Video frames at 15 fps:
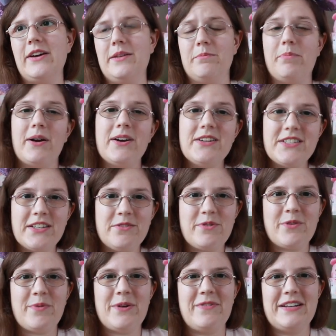in person
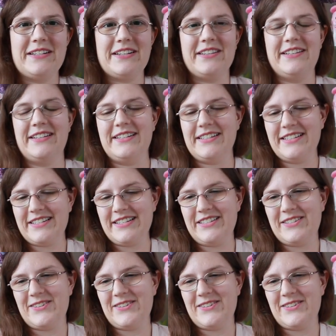when we went to the Disney